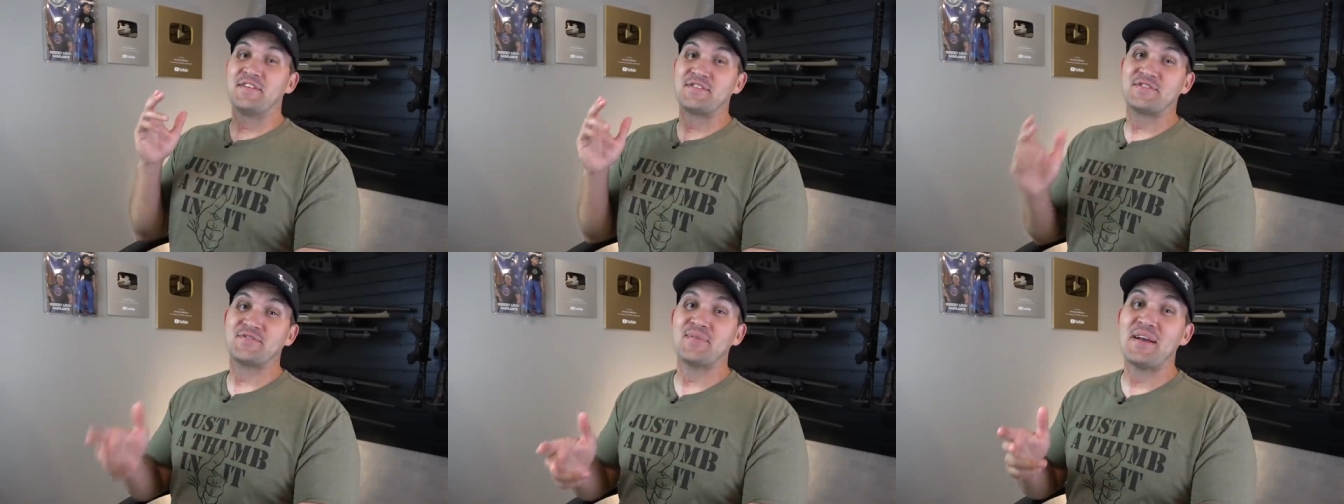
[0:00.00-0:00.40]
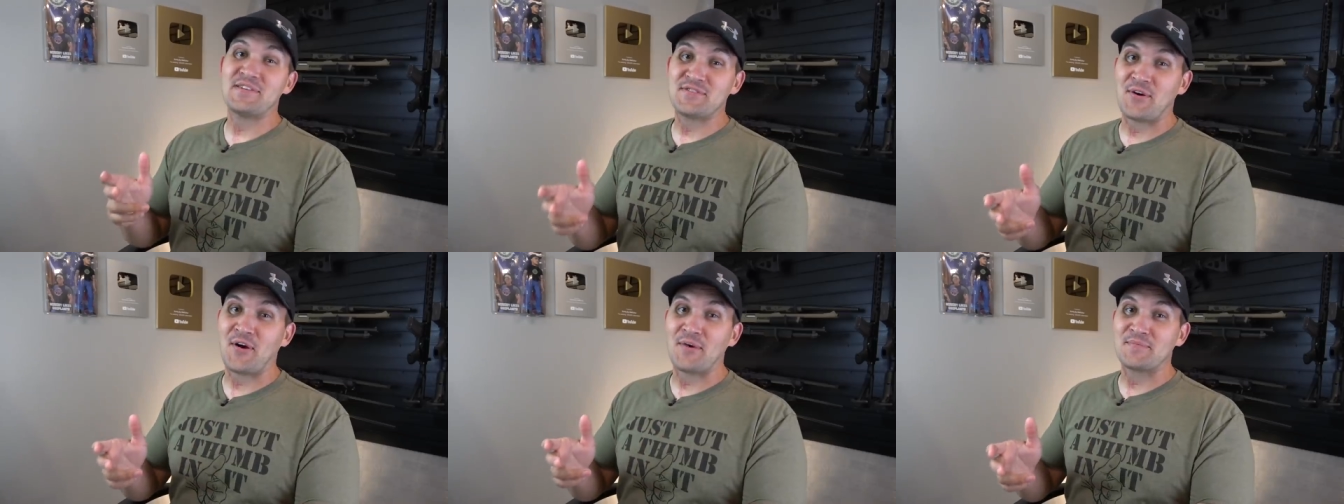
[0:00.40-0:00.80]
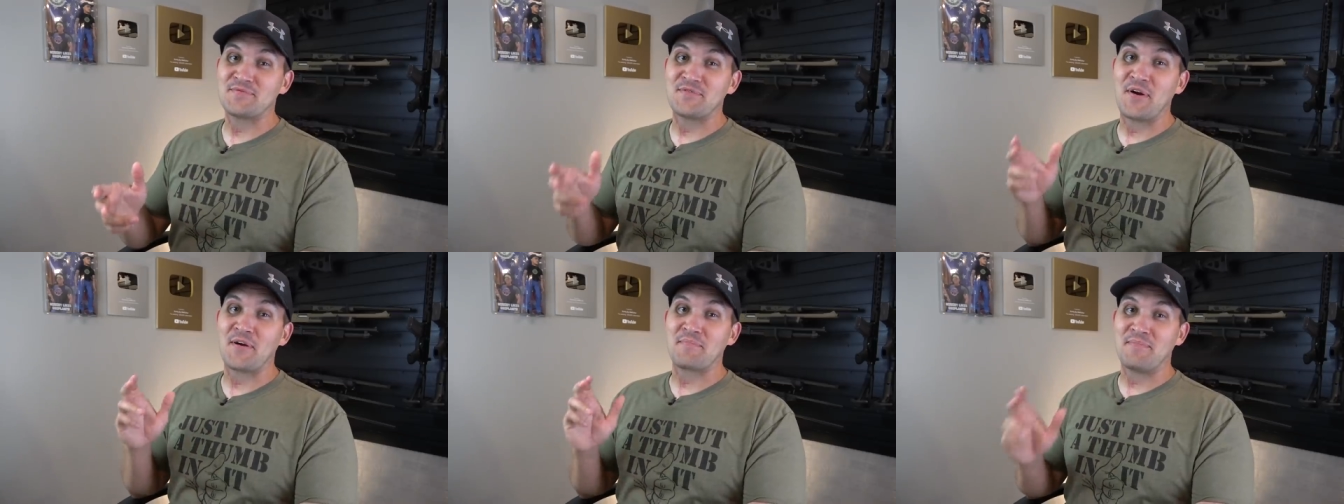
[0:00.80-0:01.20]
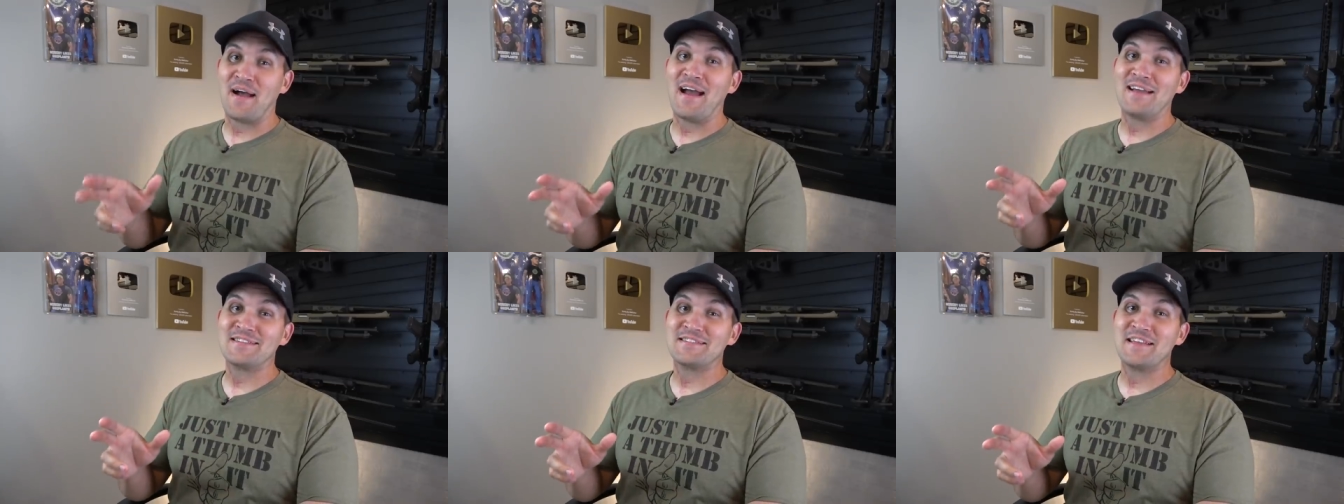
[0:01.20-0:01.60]
The Stretch Armstrong
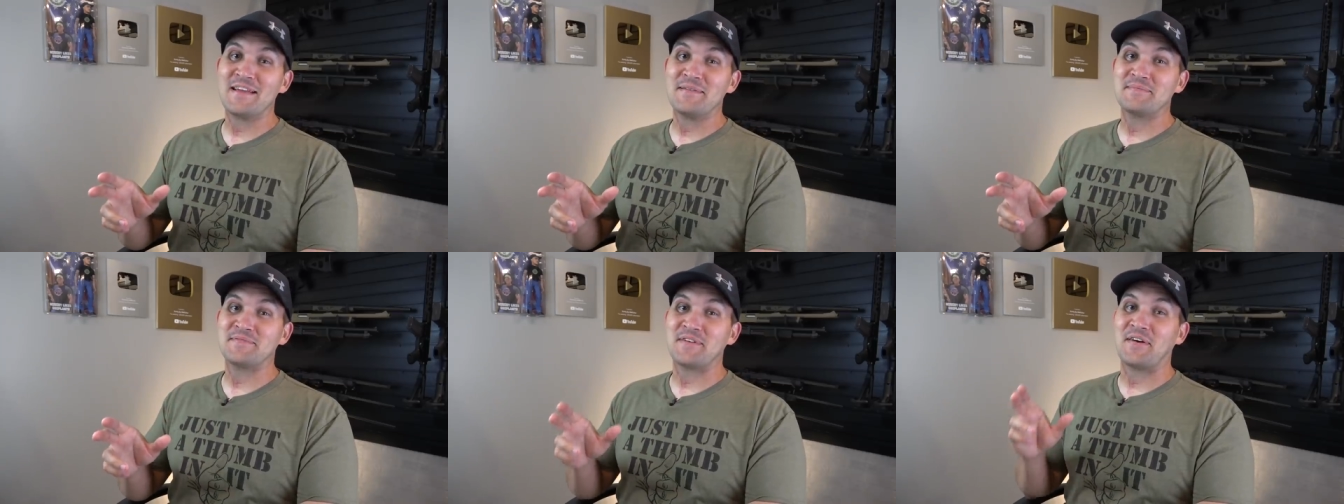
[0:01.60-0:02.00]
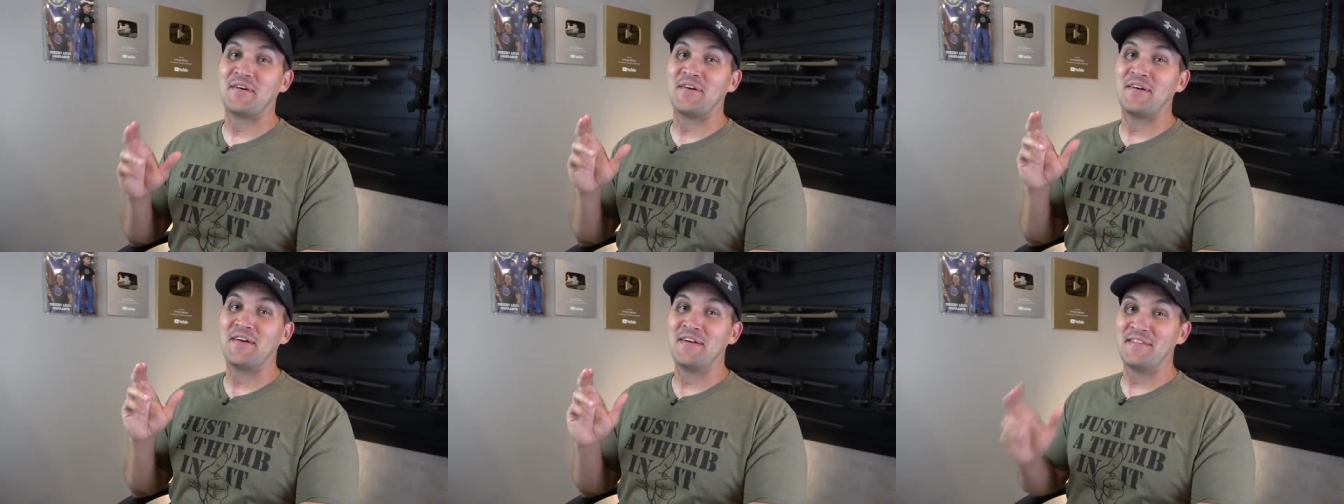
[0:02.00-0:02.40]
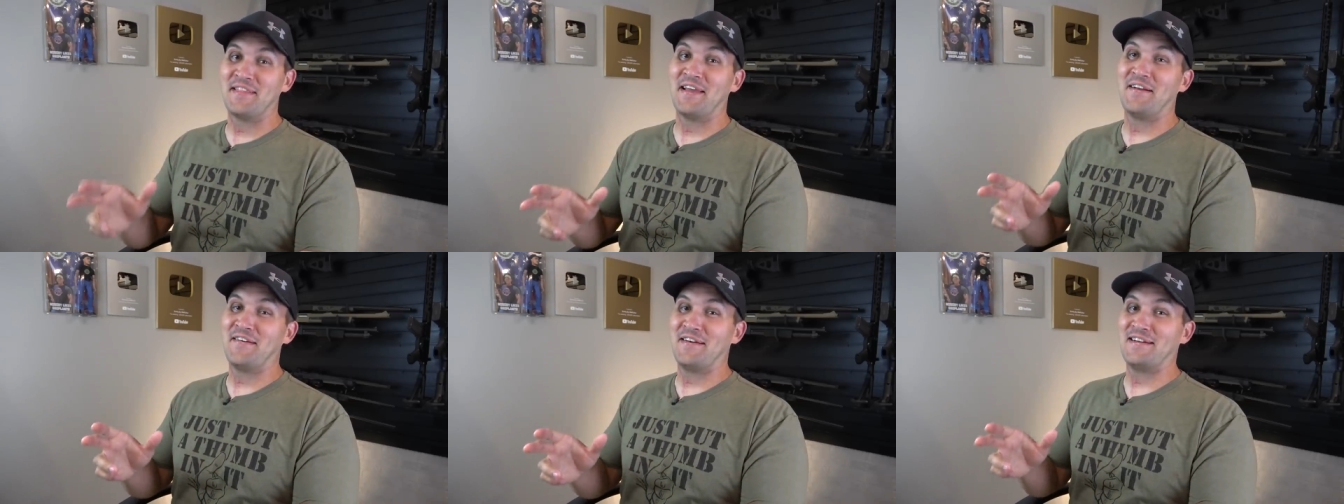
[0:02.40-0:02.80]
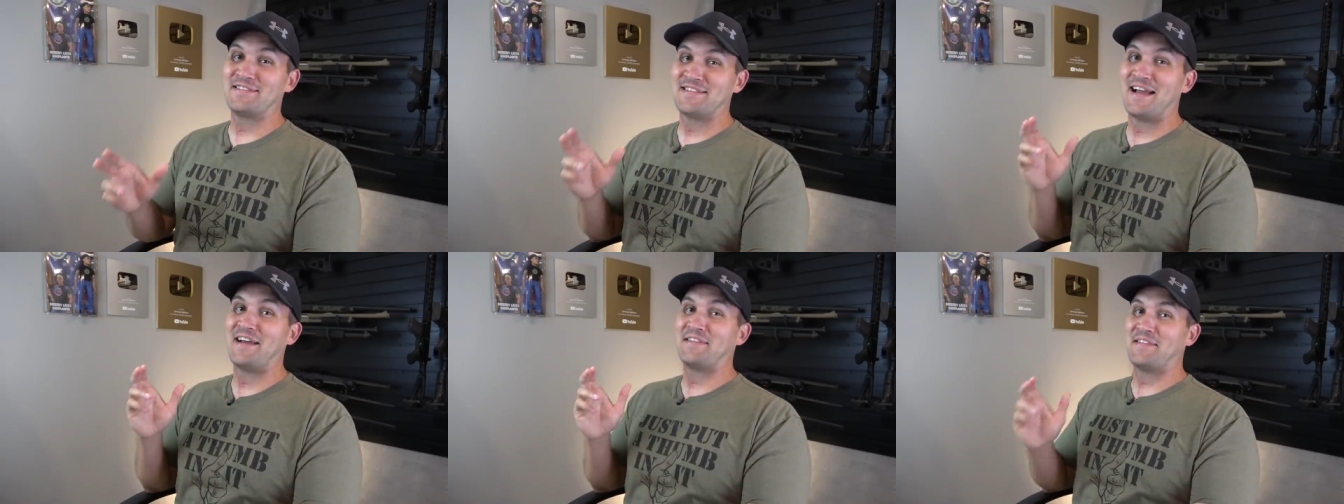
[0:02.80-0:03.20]
biceps are
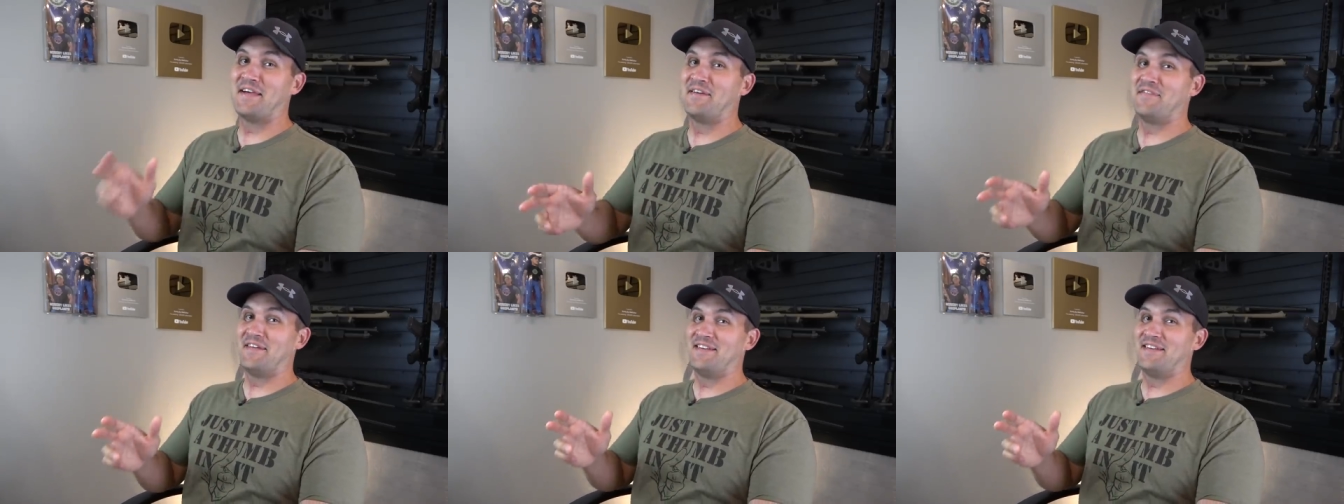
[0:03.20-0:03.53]
hilarious. I love